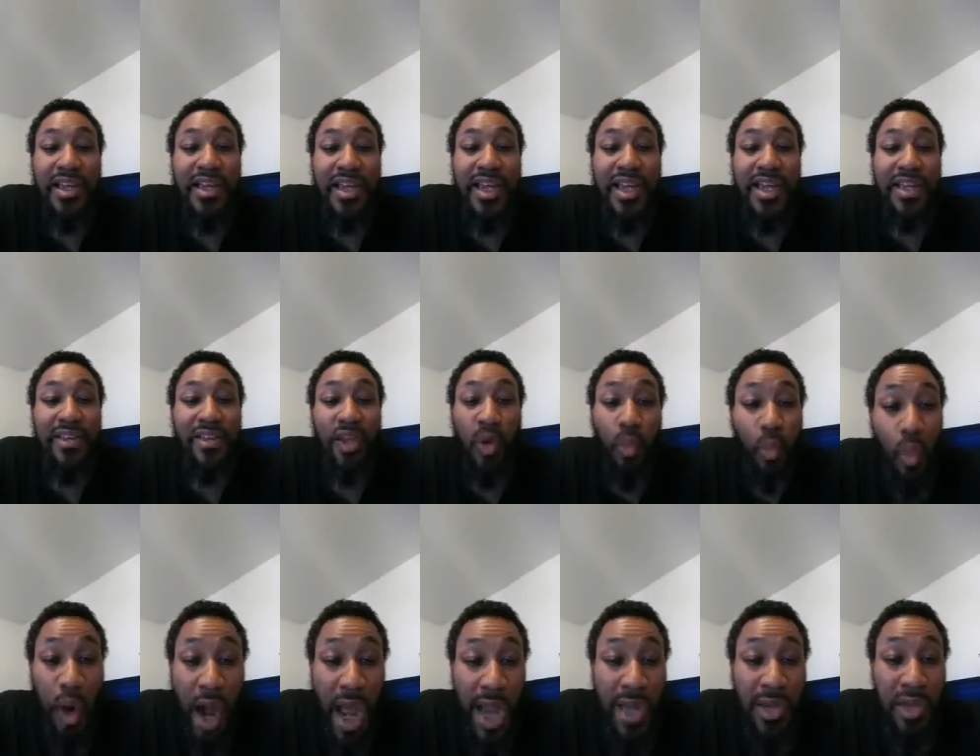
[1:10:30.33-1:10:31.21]
the
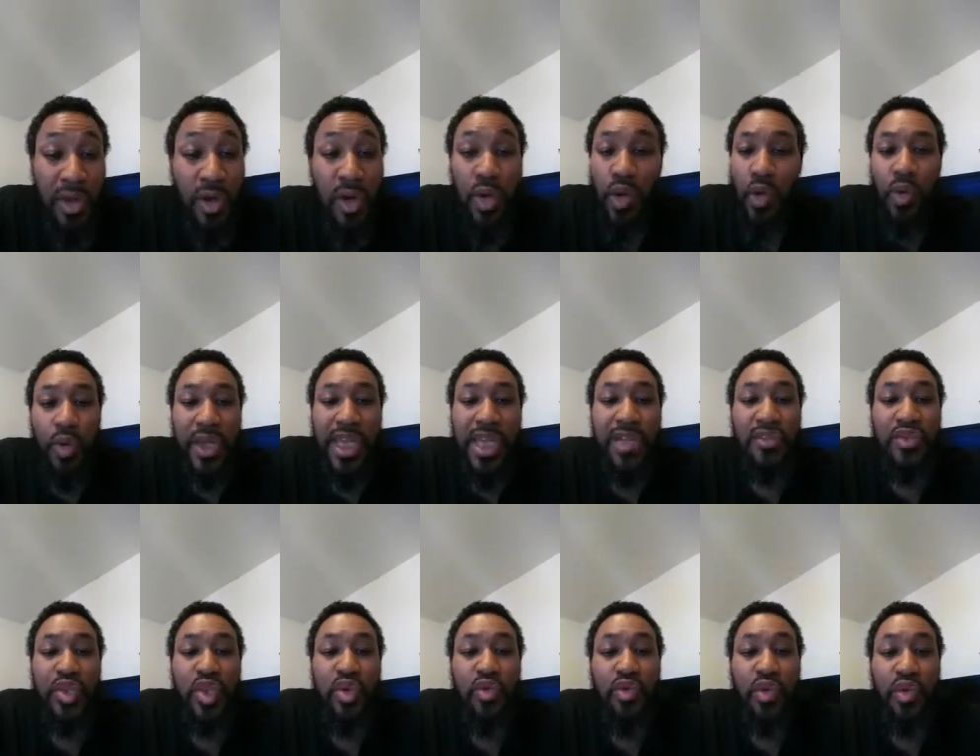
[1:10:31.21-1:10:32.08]
one who gives
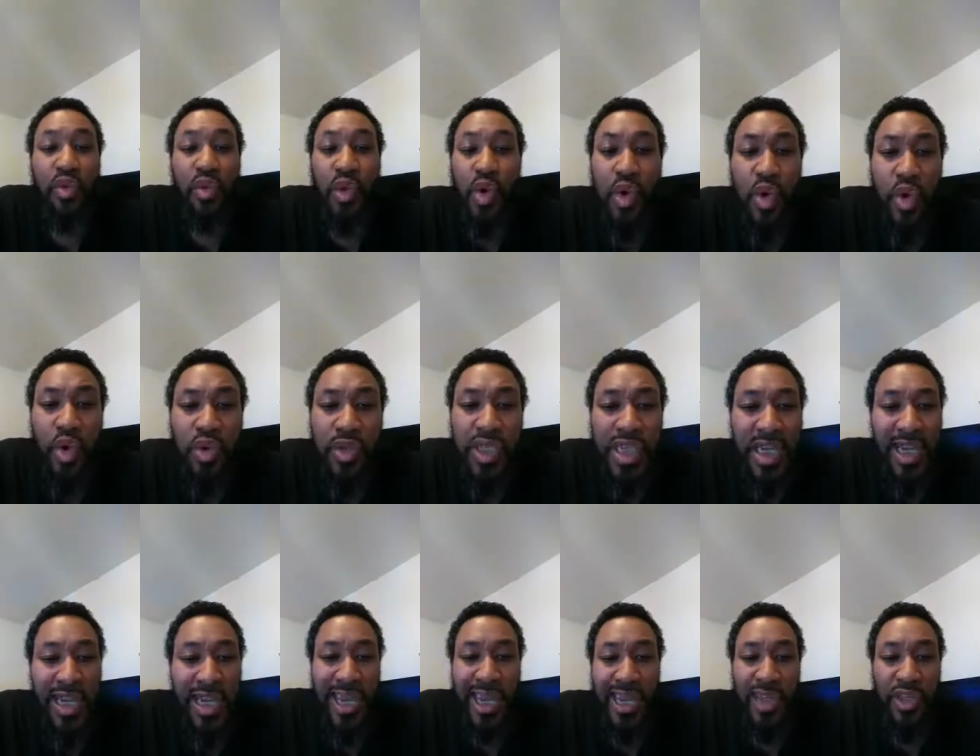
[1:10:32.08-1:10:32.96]
you the rules,
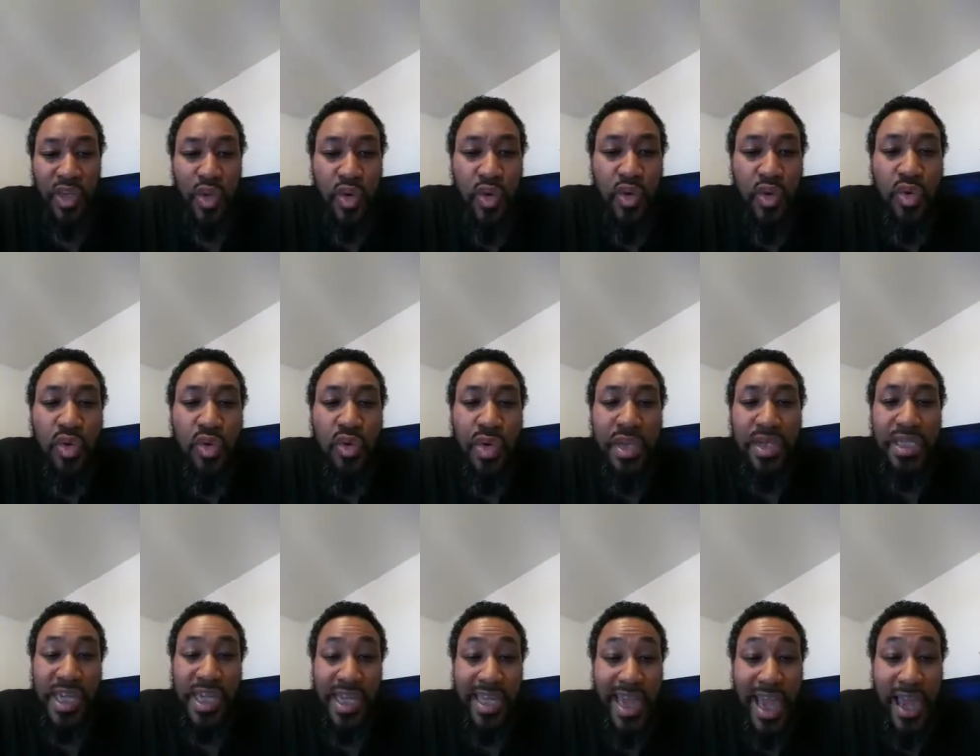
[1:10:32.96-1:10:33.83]
and you
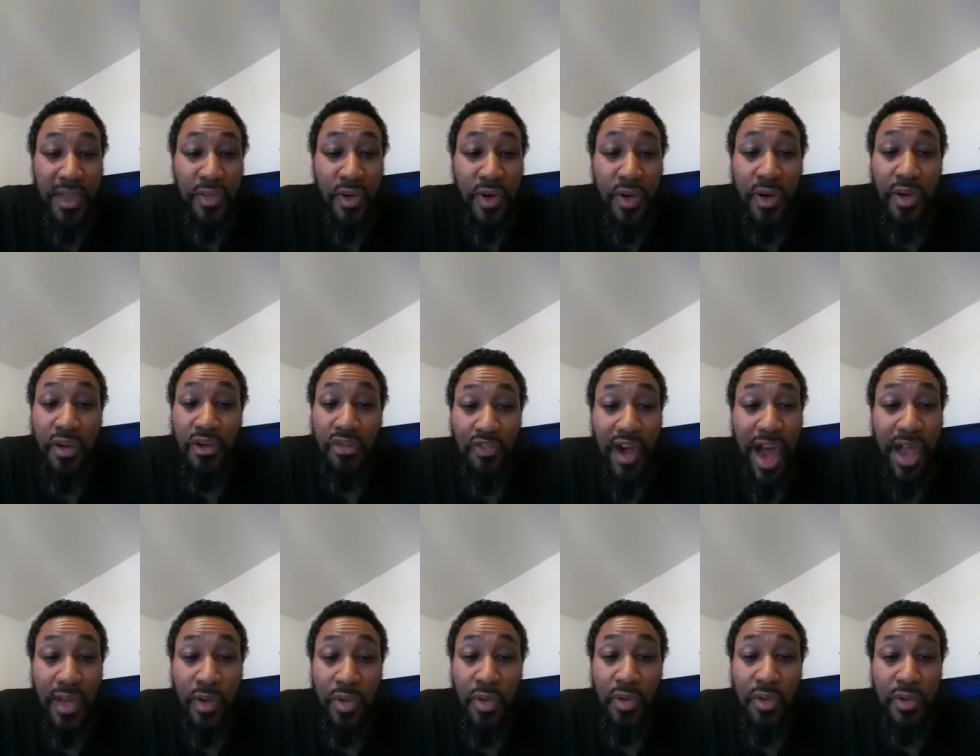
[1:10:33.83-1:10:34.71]
together
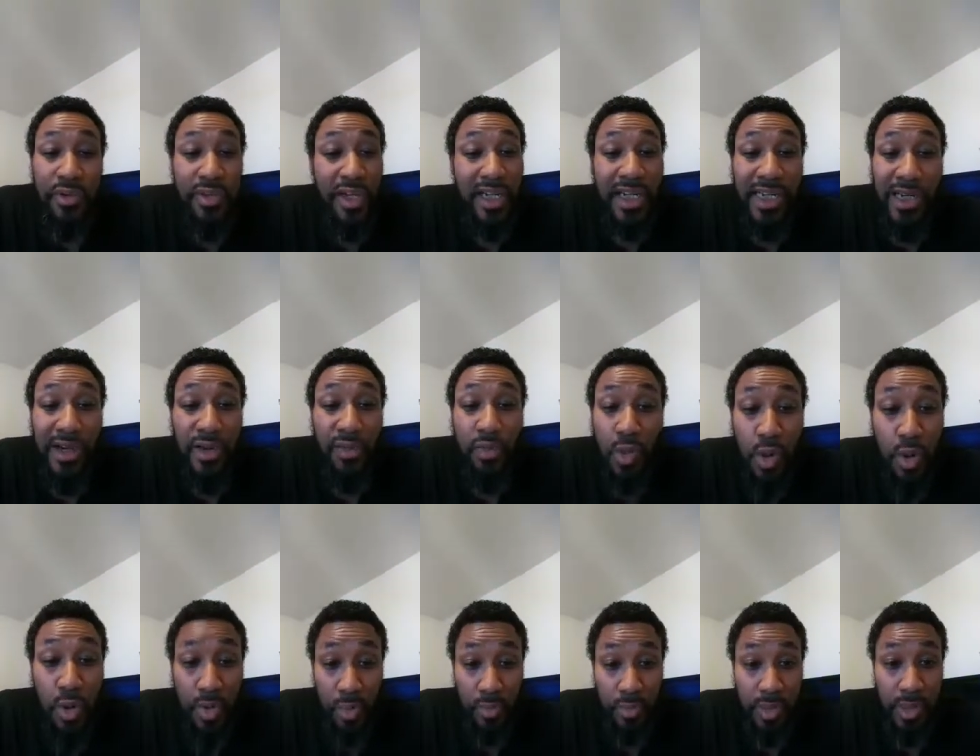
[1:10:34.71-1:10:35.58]
follow the clear
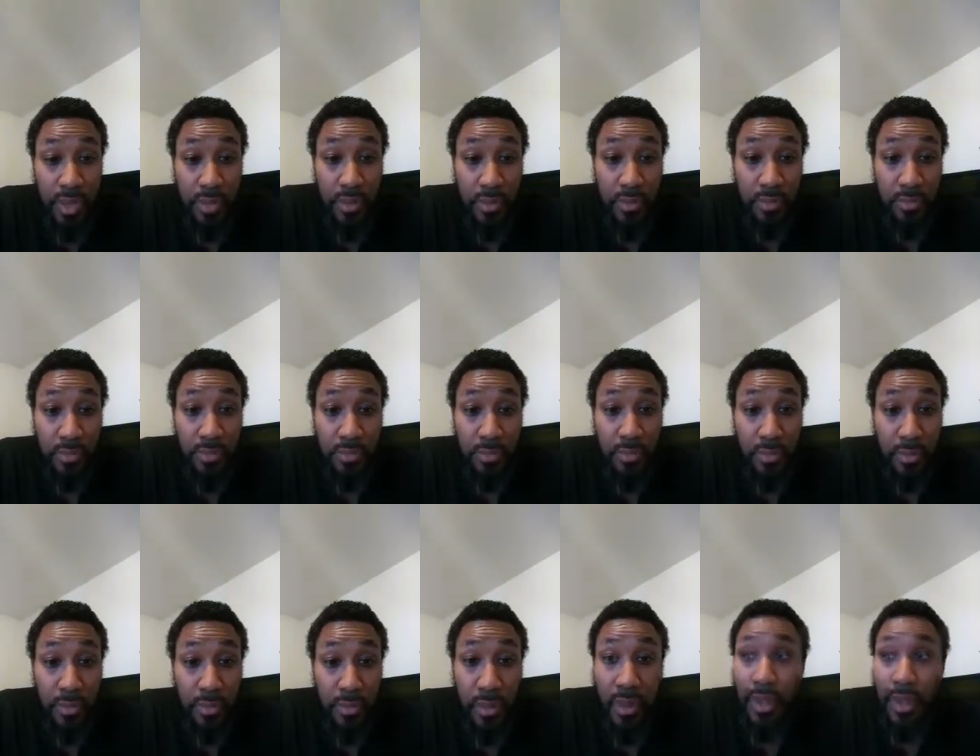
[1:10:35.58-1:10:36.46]
rules.
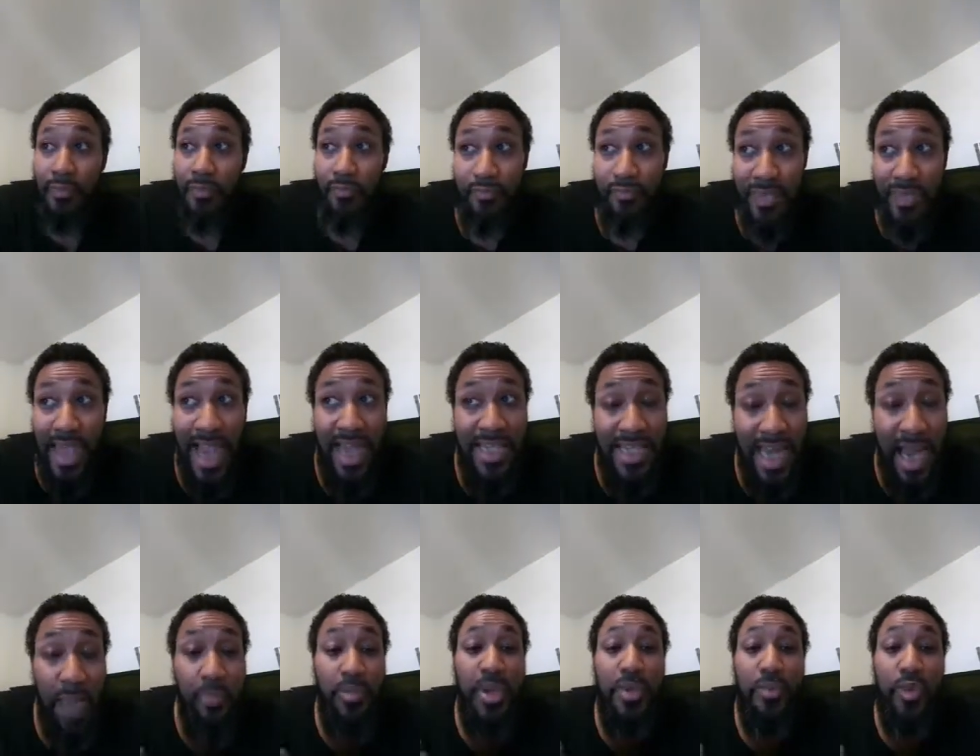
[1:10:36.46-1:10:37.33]
That's how
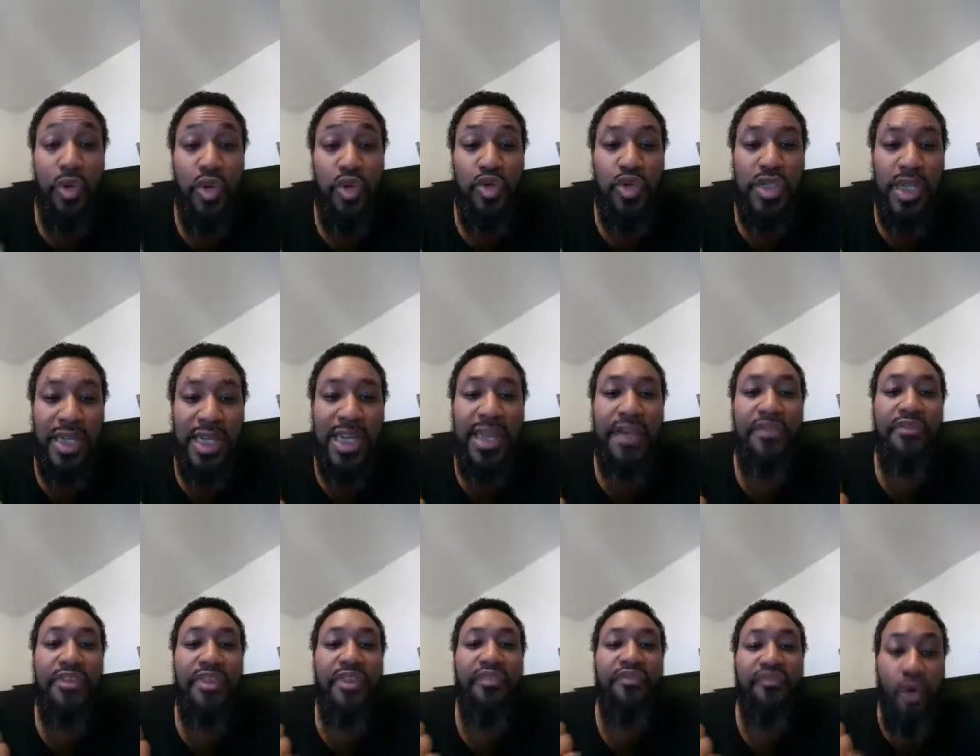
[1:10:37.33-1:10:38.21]
people used to live in
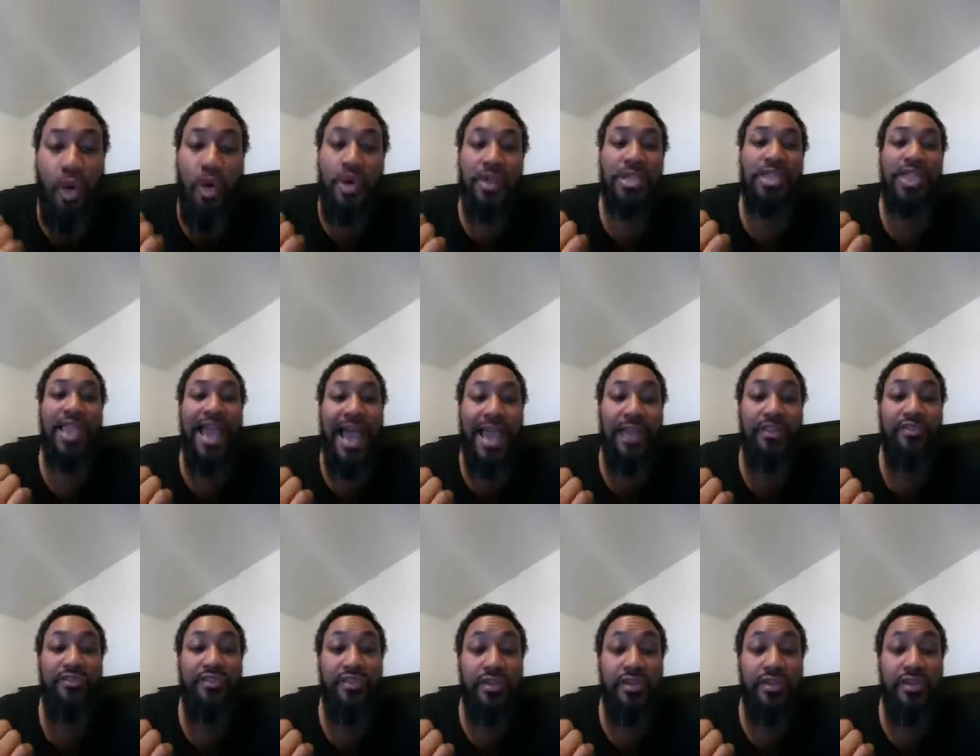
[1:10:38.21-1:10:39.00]
the forest life.